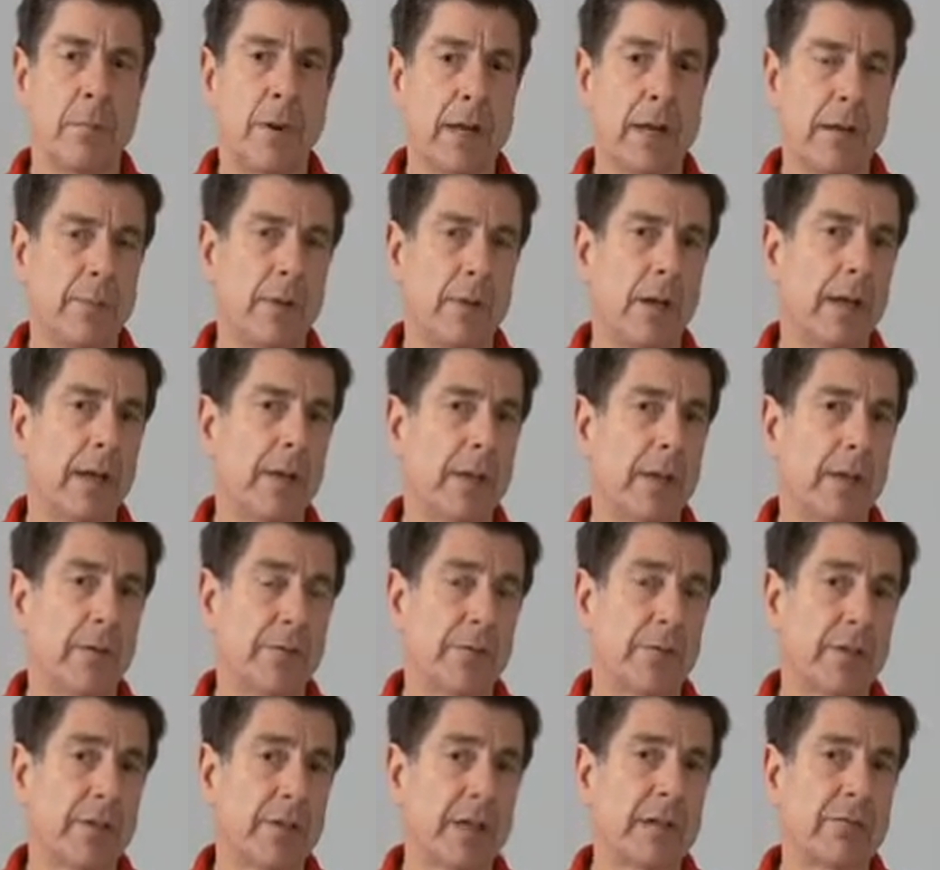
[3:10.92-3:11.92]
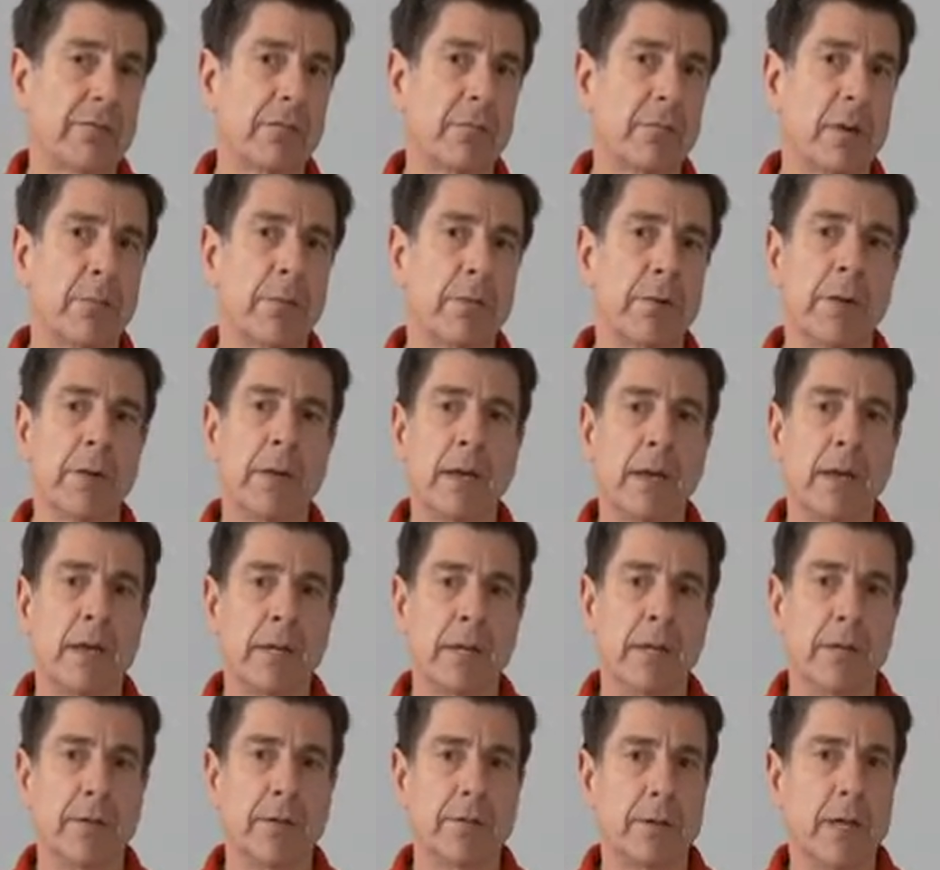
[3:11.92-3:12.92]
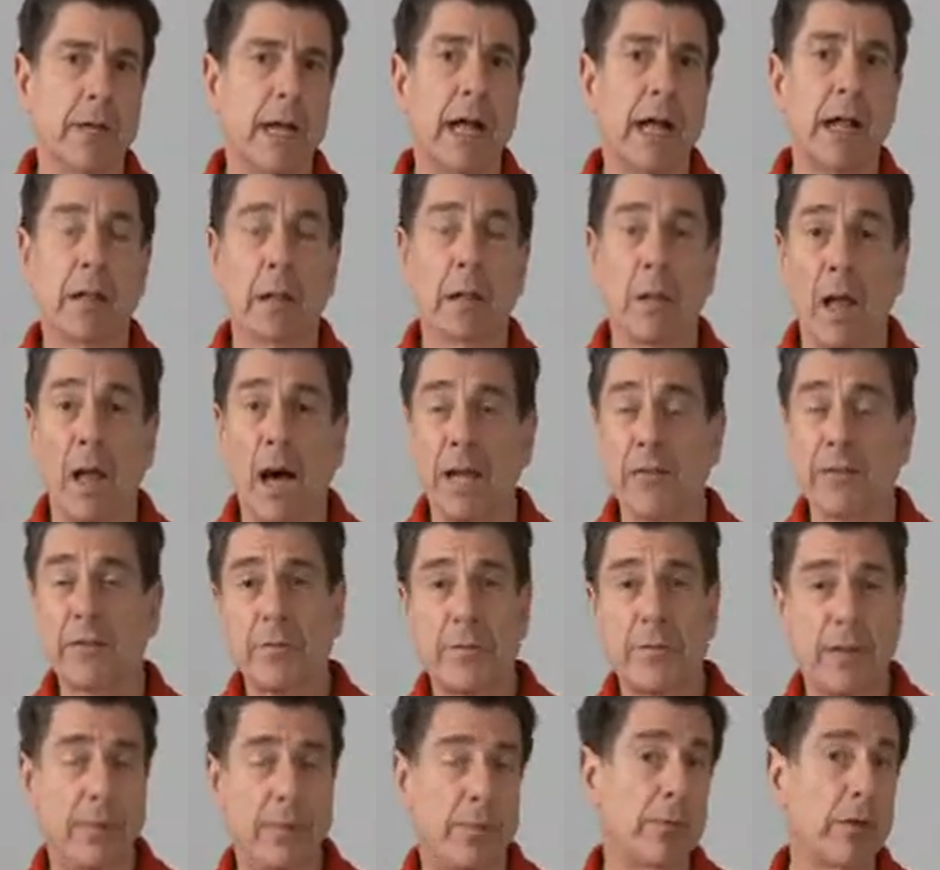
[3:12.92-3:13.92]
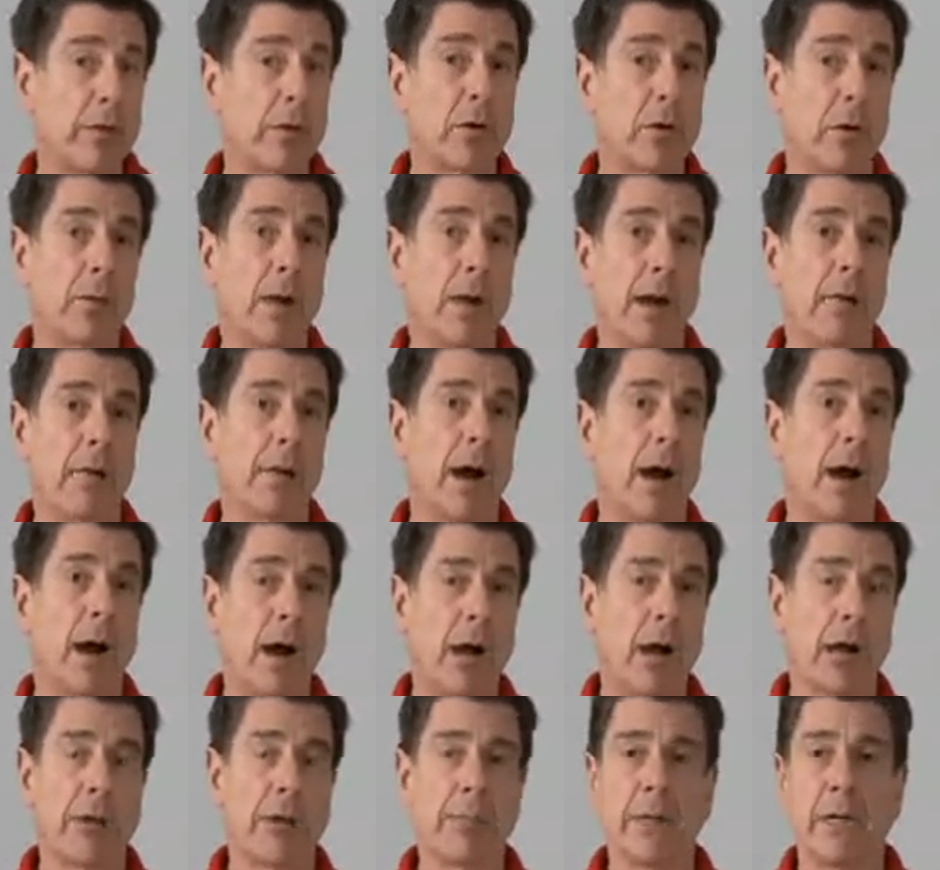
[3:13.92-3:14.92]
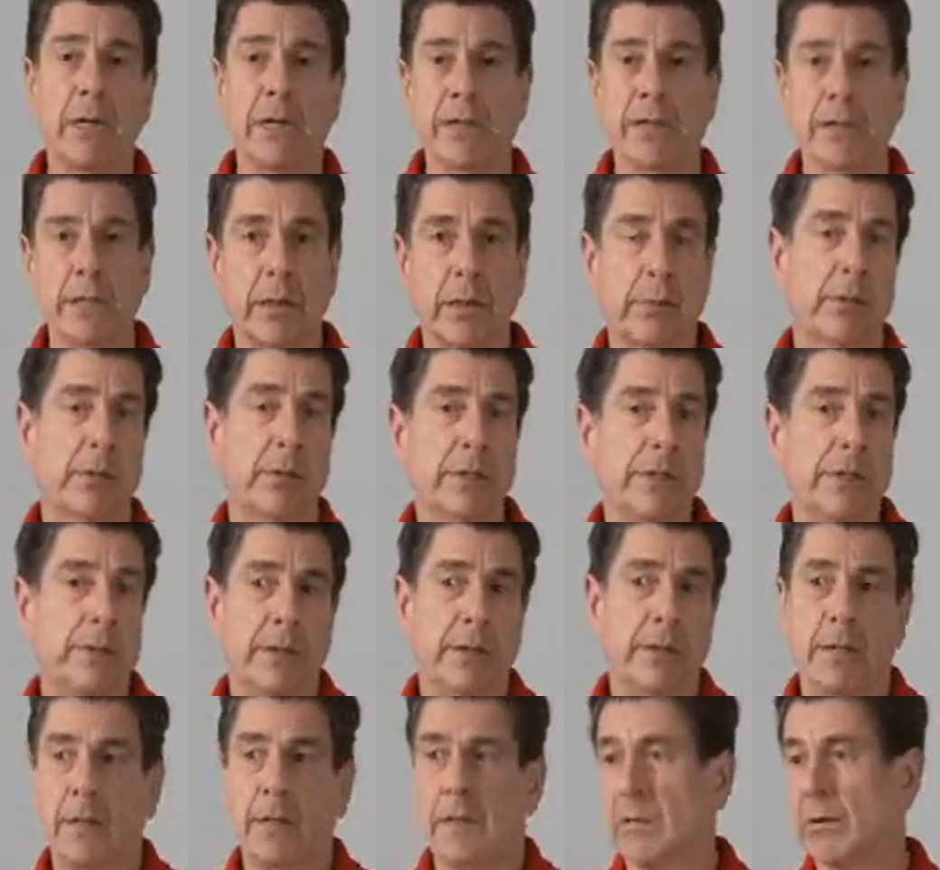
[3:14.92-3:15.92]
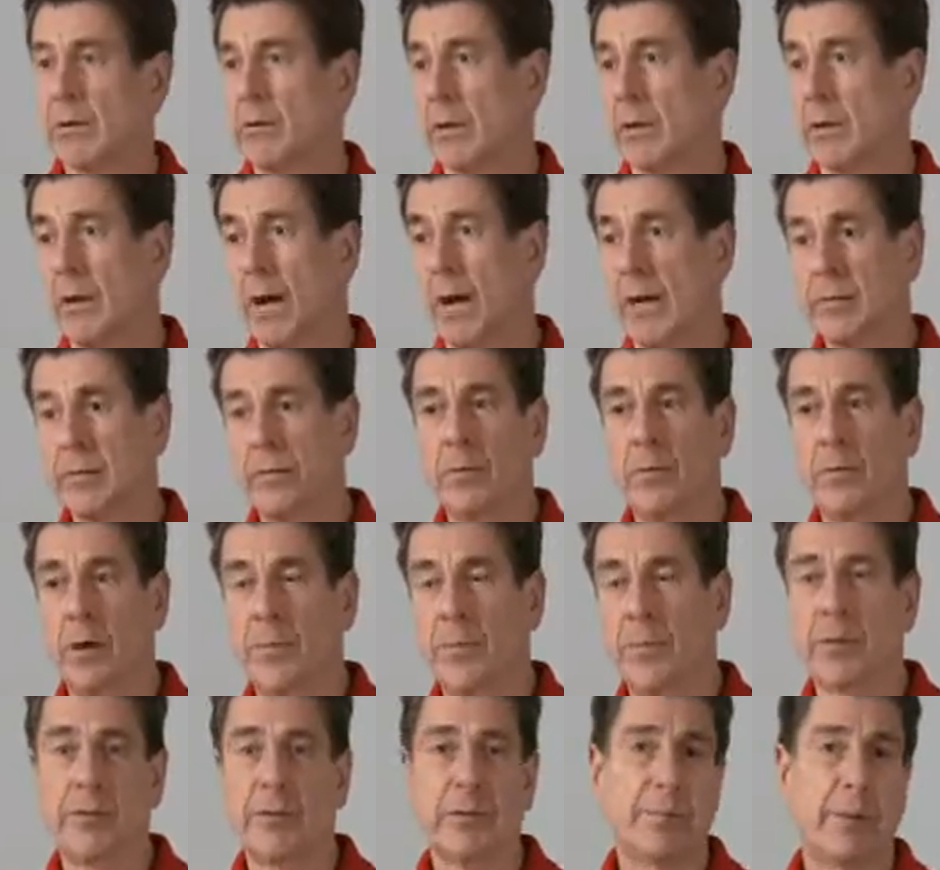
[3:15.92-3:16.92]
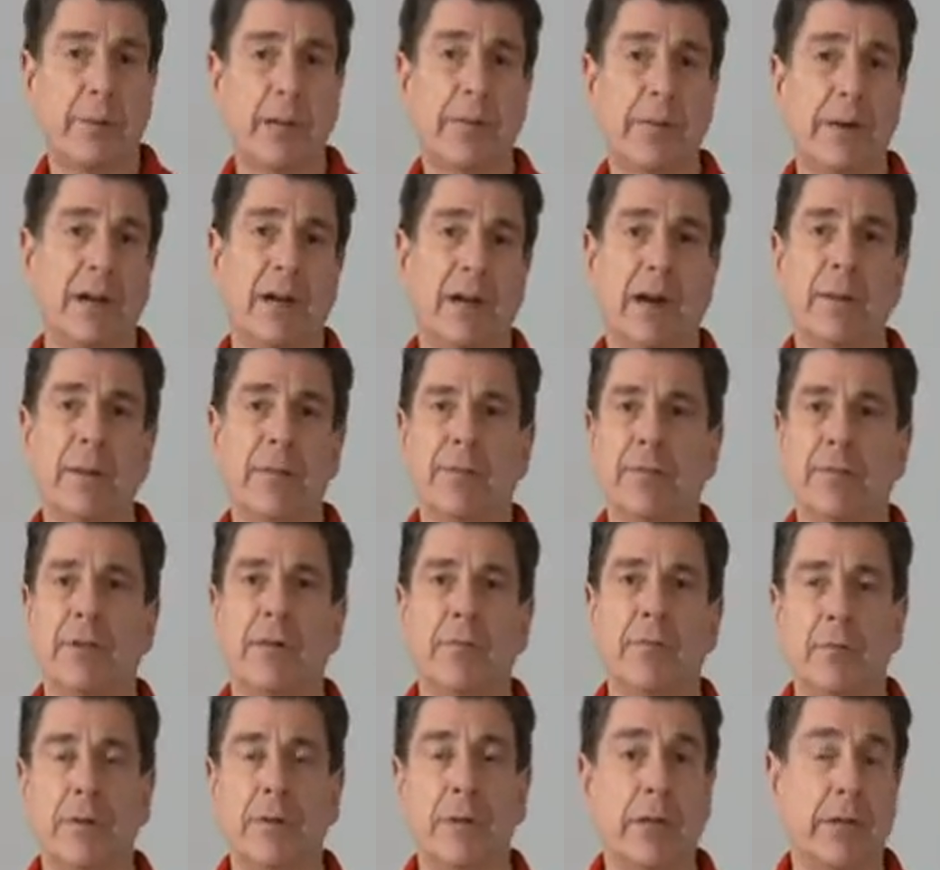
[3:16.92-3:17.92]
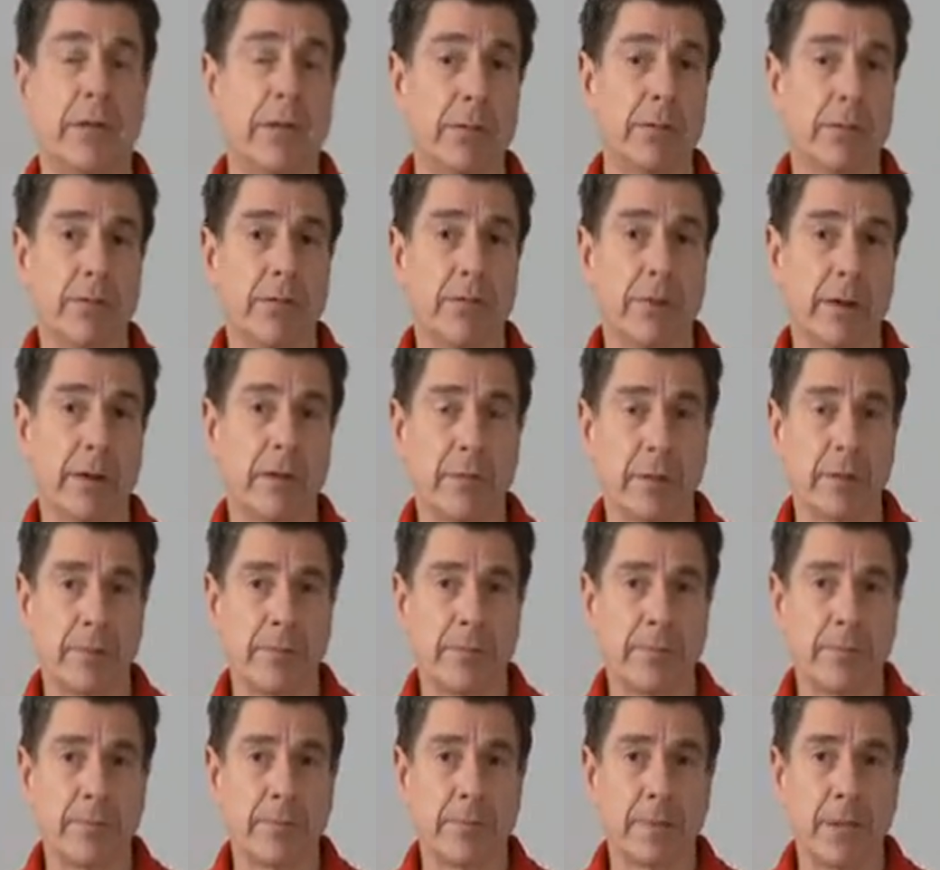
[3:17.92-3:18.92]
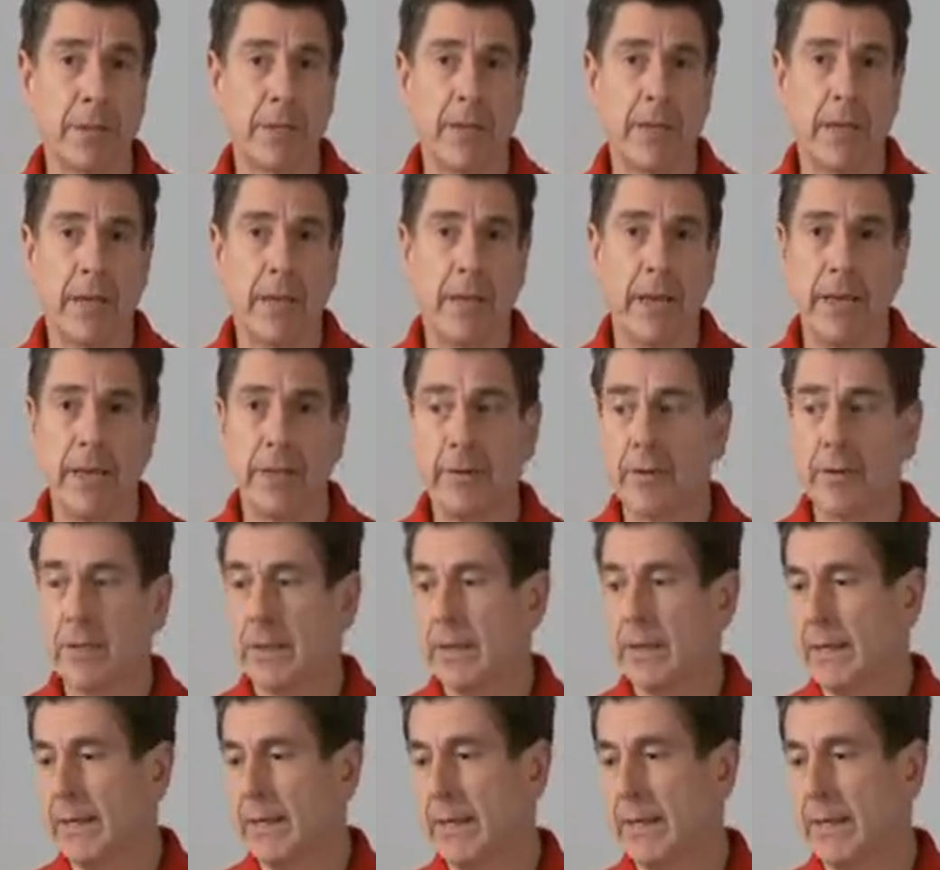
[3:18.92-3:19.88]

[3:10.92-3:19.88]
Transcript: Bottom line here is the thing to remember is lots of people go around armed deliberately. There are lots of weapons that people can arm themselves with in your environment, and